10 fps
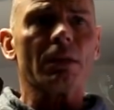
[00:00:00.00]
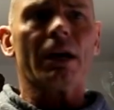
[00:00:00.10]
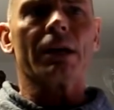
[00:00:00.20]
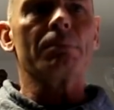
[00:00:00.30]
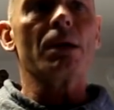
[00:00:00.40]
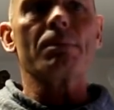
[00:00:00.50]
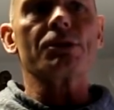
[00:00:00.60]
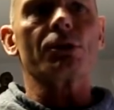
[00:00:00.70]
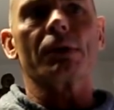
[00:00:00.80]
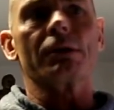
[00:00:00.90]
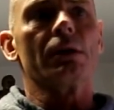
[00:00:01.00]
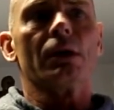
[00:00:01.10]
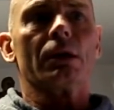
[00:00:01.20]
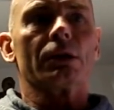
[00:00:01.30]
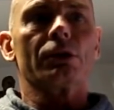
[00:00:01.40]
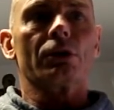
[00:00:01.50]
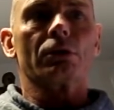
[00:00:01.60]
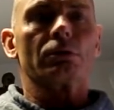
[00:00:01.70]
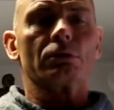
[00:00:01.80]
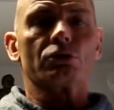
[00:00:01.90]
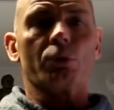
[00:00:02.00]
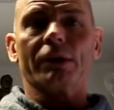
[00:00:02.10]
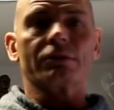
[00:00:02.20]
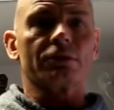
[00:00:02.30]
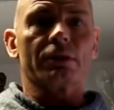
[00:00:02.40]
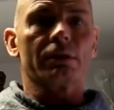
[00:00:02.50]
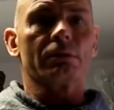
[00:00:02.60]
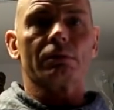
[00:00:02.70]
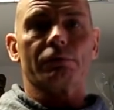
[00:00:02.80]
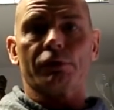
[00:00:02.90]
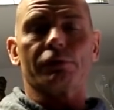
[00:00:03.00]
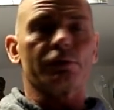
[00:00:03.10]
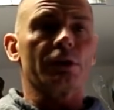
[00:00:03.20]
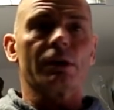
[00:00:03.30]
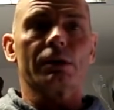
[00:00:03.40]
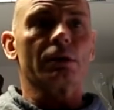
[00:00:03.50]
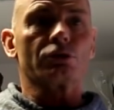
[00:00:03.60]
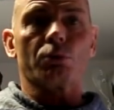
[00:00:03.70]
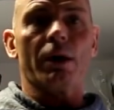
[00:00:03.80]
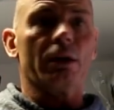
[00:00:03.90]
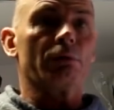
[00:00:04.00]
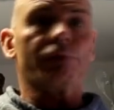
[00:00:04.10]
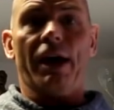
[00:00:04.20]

and I may be doing, 20, 15, 12,